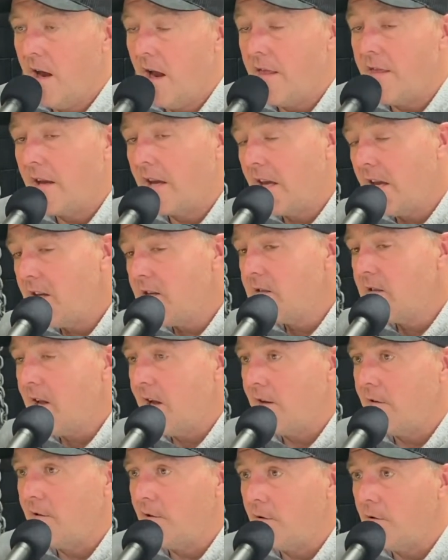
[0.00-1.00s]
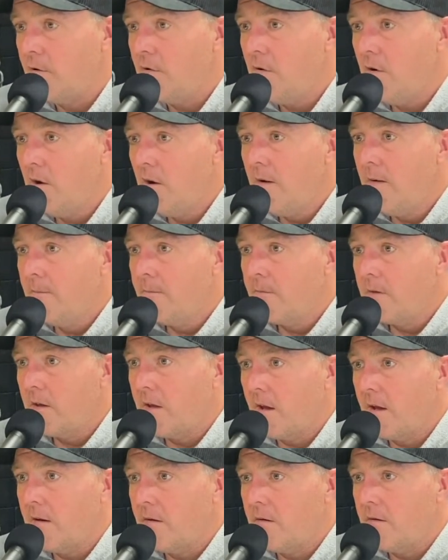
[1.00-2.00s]
And the kids that do
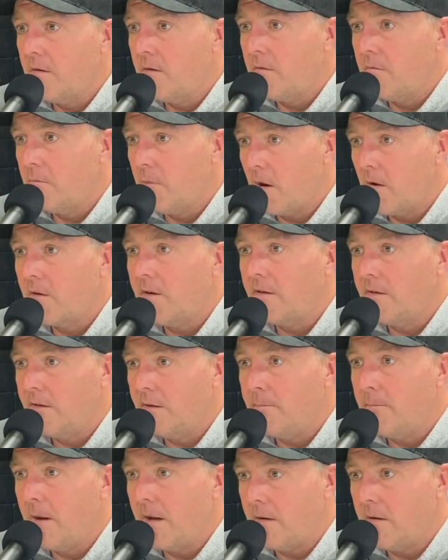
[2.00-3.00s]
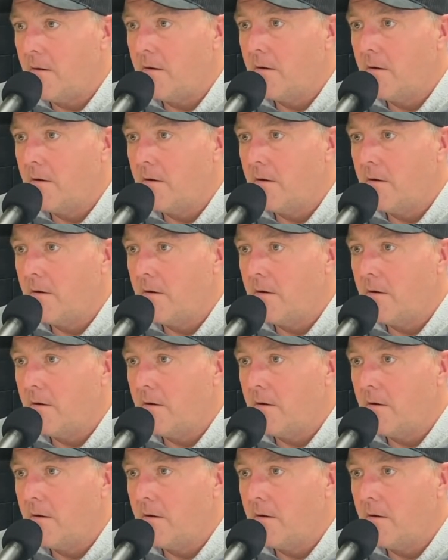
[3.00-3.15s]
get markedly better,